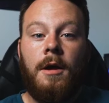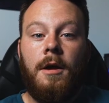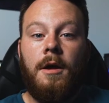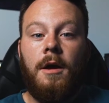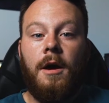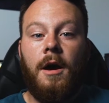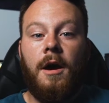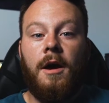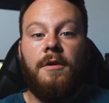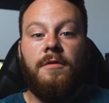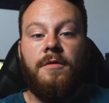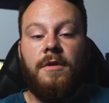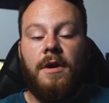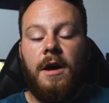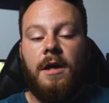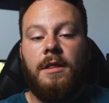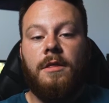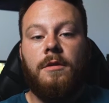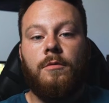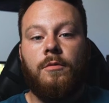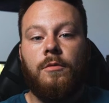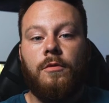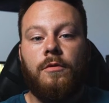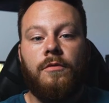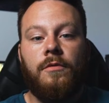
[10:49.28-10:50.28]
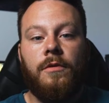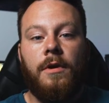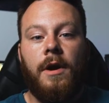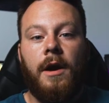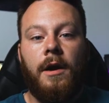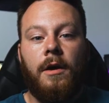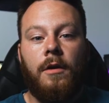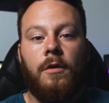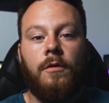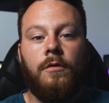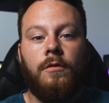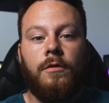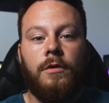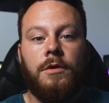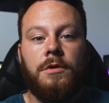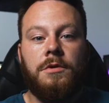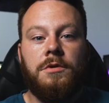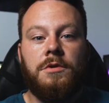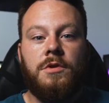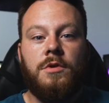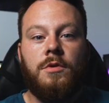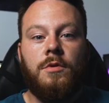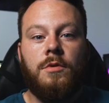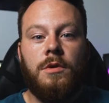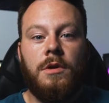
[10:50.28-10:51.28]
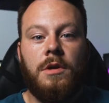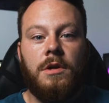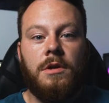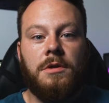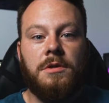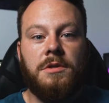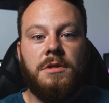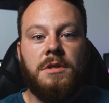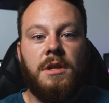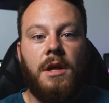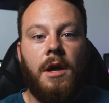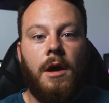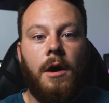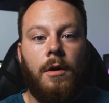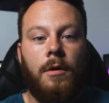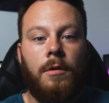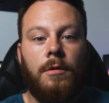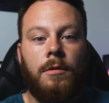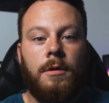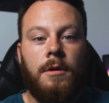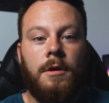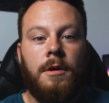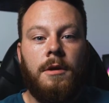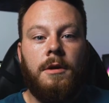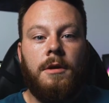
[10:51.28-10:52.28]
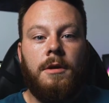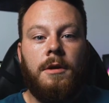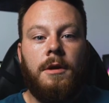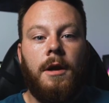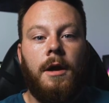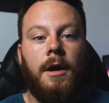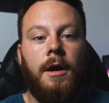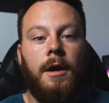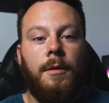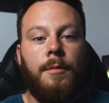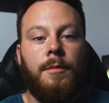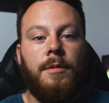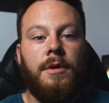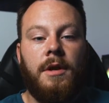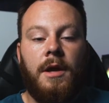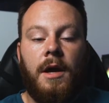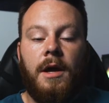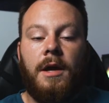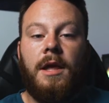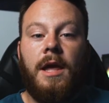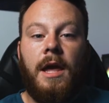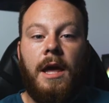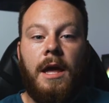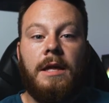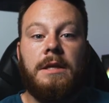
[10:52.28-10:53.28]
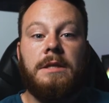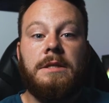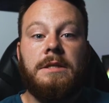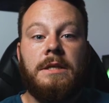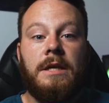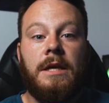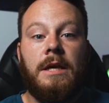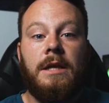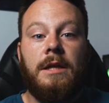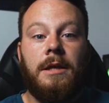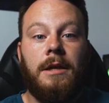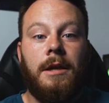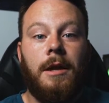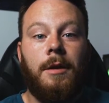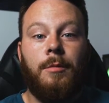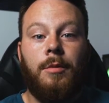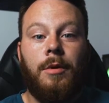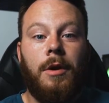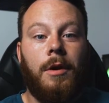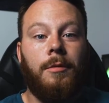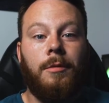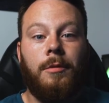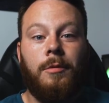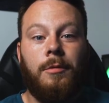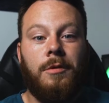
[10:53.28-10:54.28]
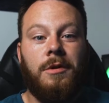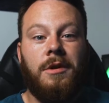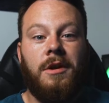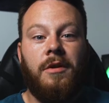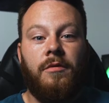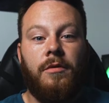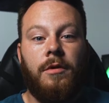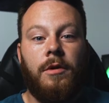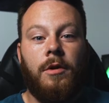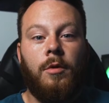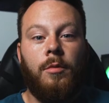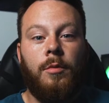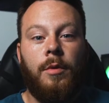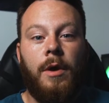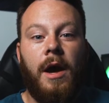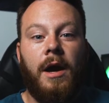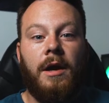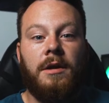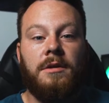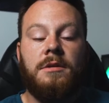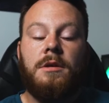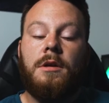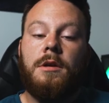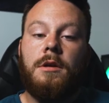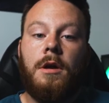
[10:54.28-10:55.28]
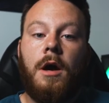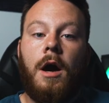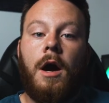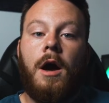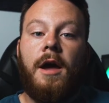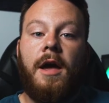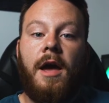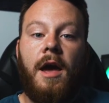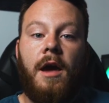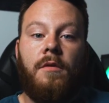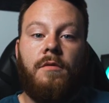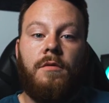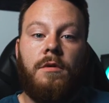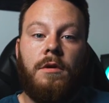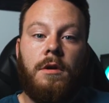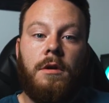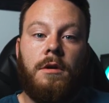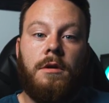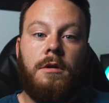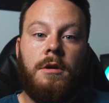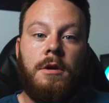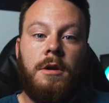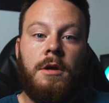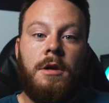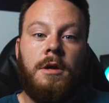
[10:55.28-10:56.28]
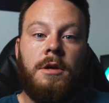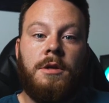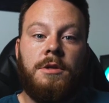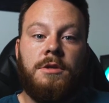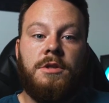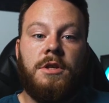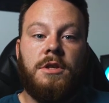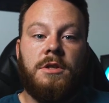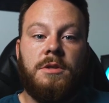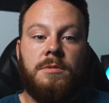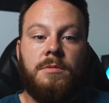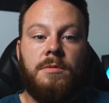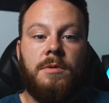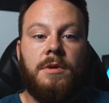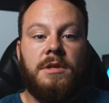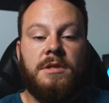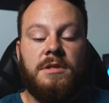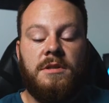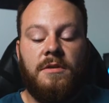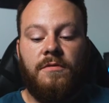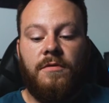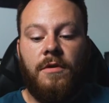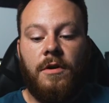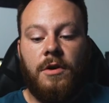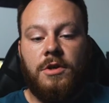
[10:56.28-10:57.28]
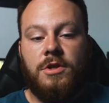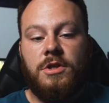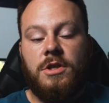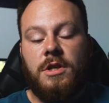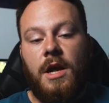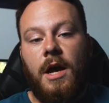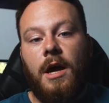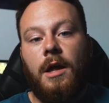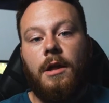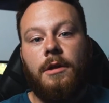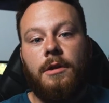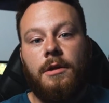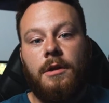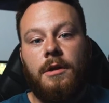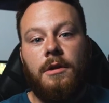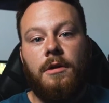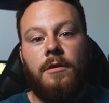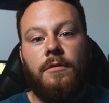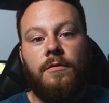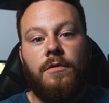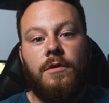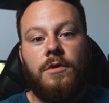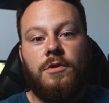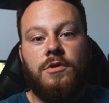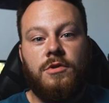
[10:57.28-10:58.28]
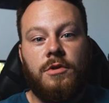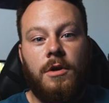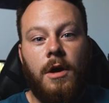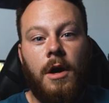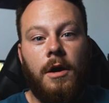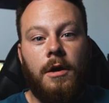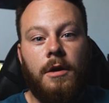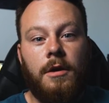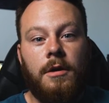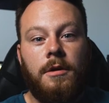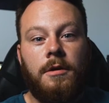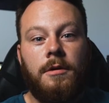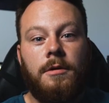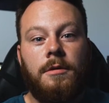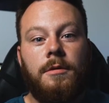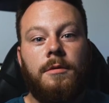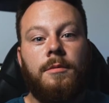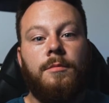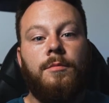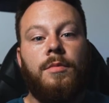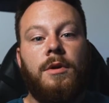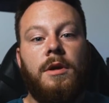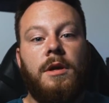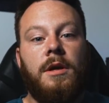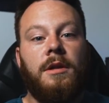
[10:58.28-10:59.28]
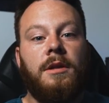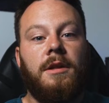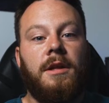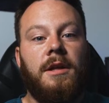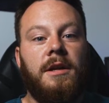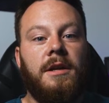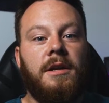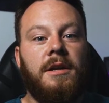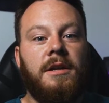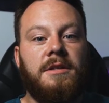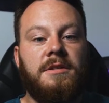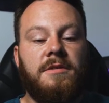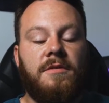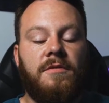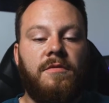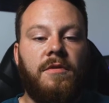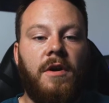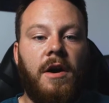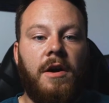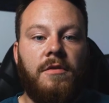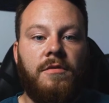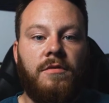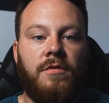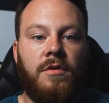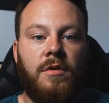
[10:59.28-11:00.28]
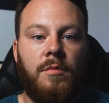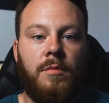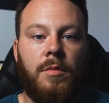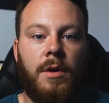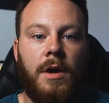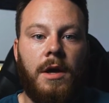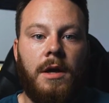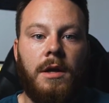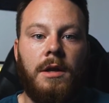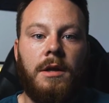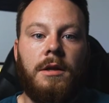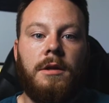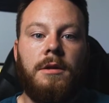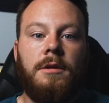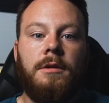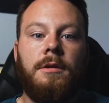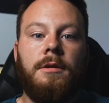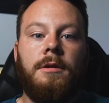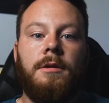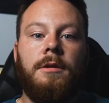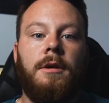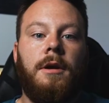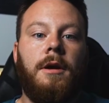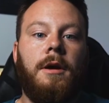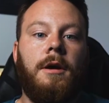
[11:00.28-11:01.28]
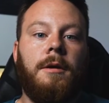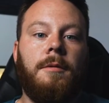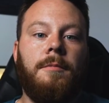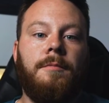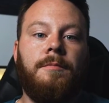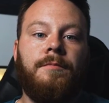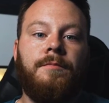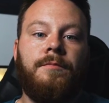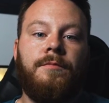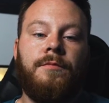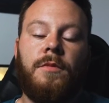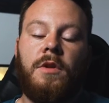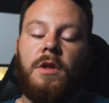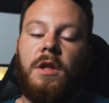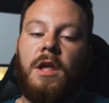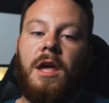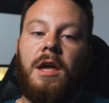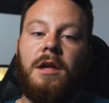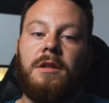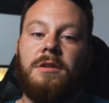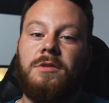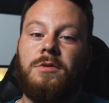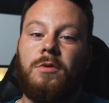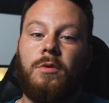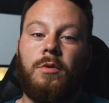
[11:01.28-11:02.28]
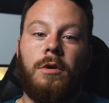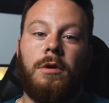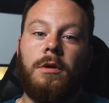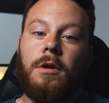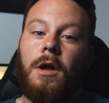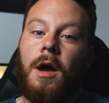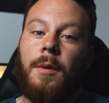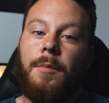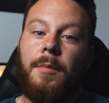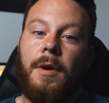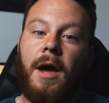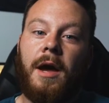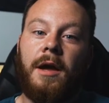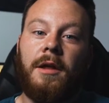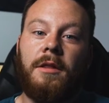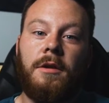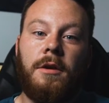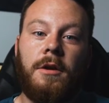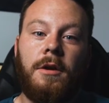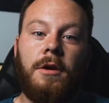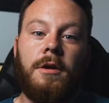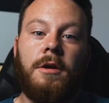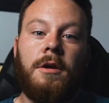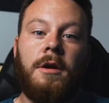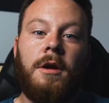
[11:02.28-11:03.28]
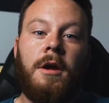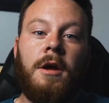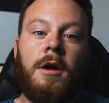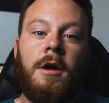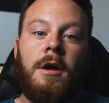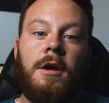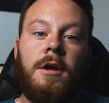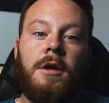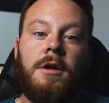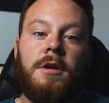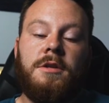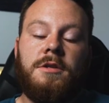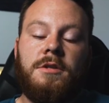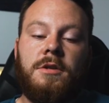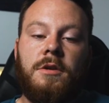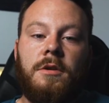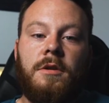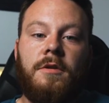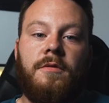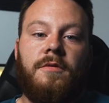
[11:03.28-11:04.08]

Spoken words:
I've had the roof rack over 2 years now, and I can say that I probably would never go back to not having it, just because the functionality of the truck, being that it is a 5-foot bed, can't store a lot back there. So the